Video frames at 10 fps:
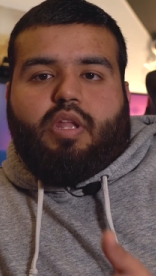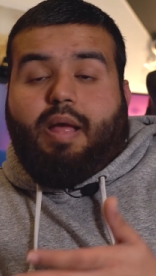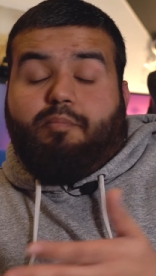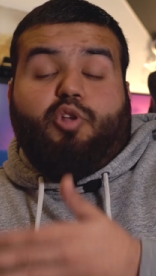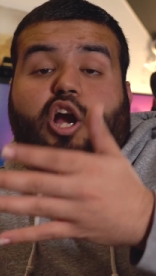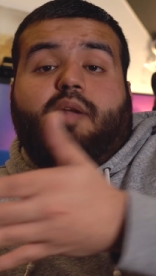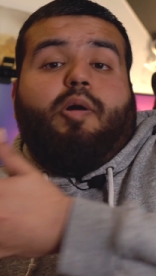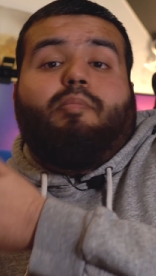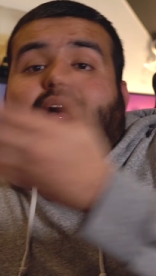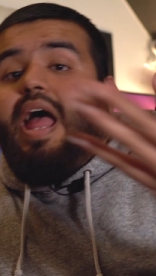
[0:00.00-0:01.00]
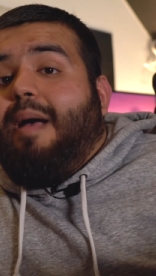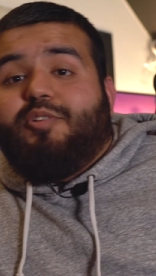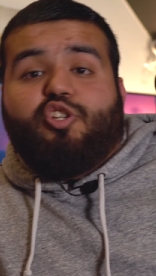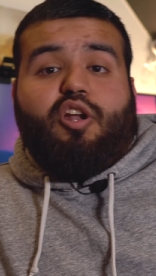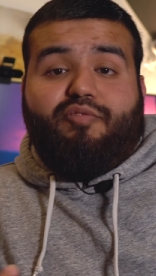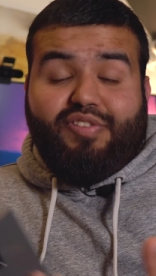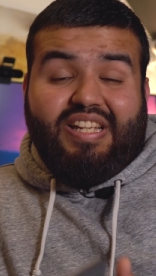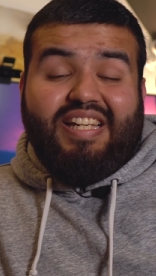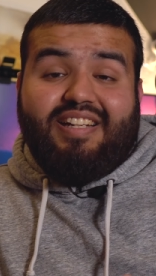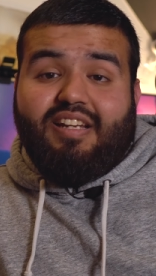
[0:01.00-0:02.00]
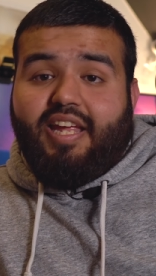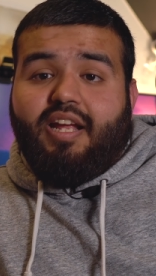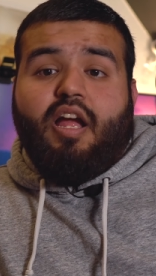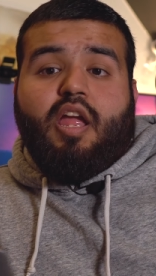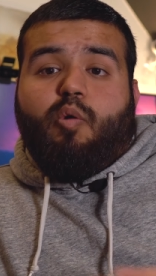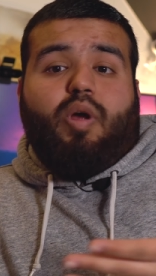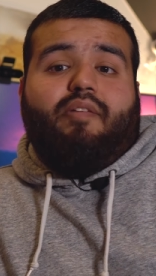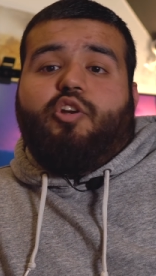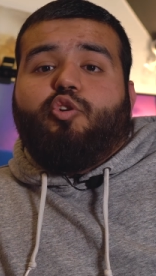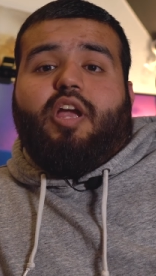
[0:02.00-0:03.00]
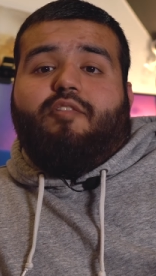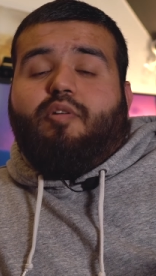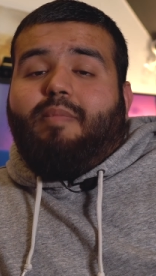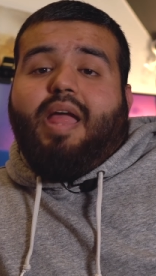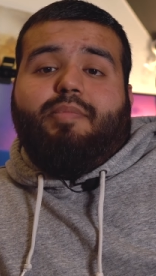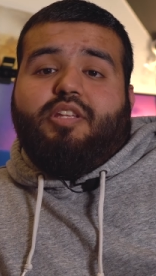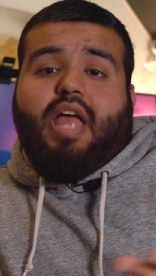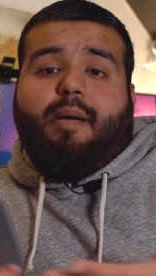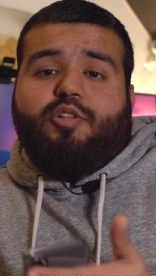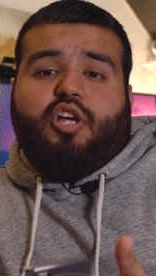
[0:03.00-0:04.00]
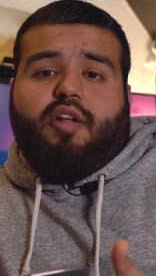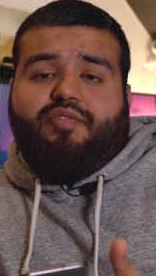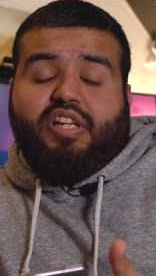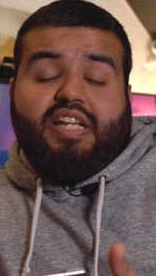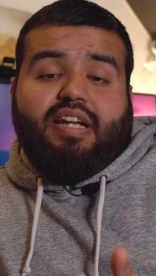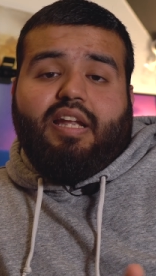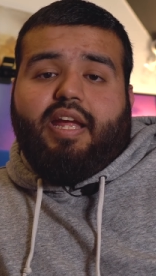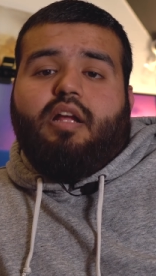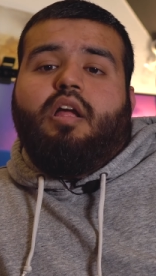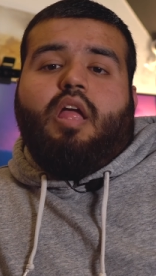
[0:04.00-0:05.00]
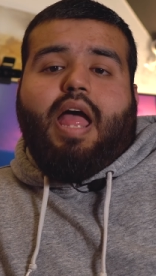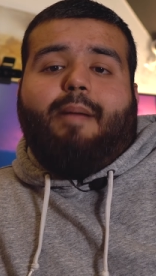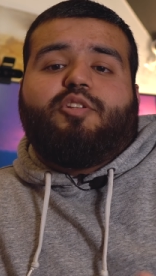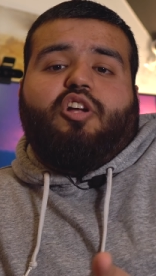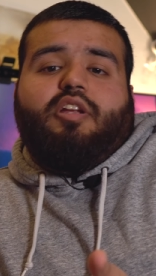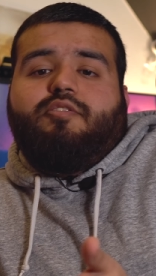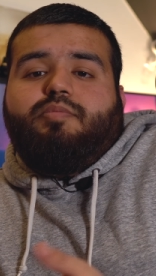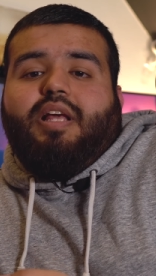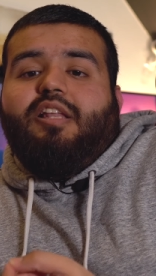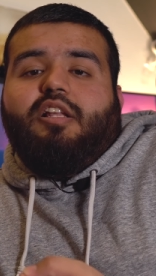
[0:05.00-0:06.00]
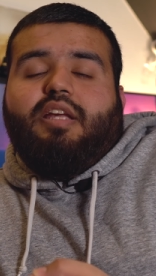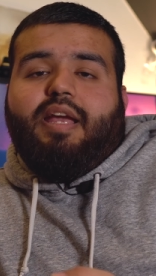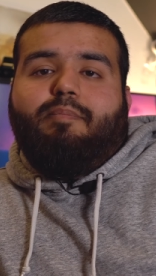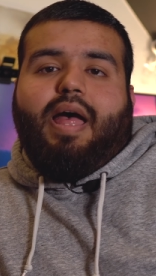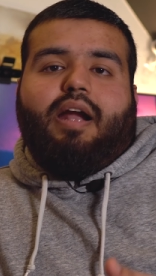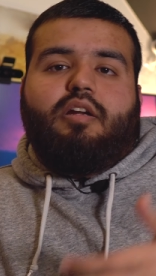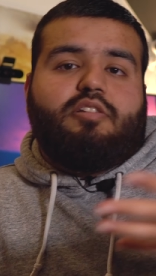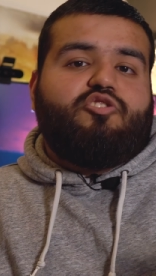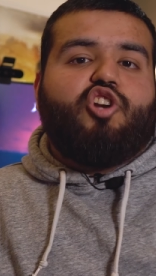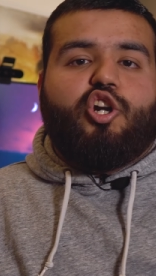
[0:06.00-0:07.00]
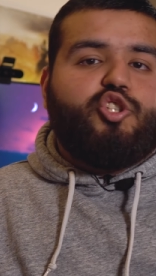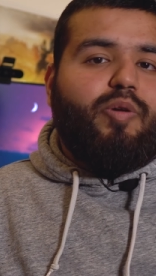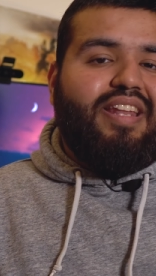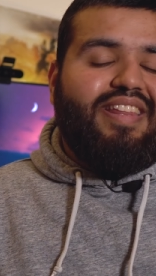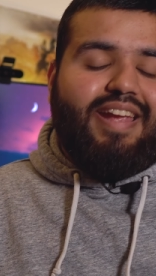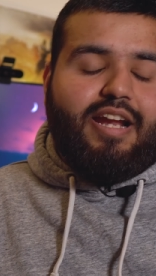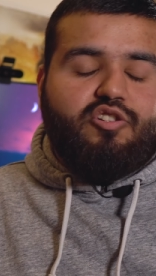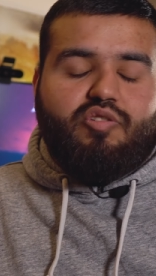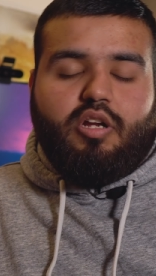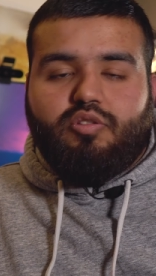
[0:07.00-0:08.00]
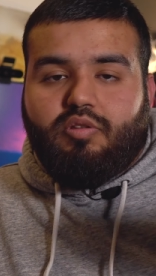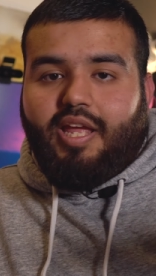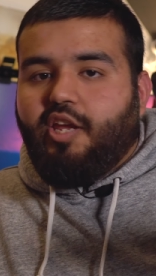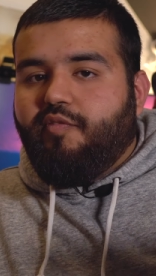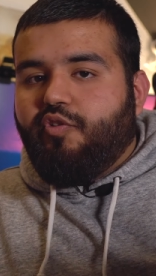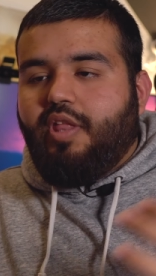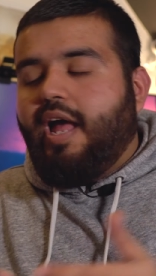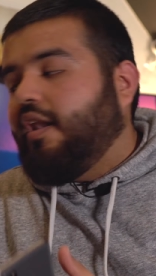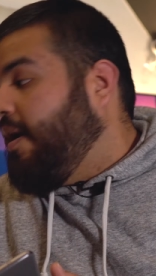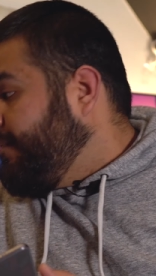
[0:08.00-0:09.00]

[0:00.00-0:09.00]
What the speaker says: I'm talking about my Amazon affiliate link. Whenever you get from my Amazon affiliate link, Amazon gives me a little kickback, doesn't charge you anything extra. So thank you for that.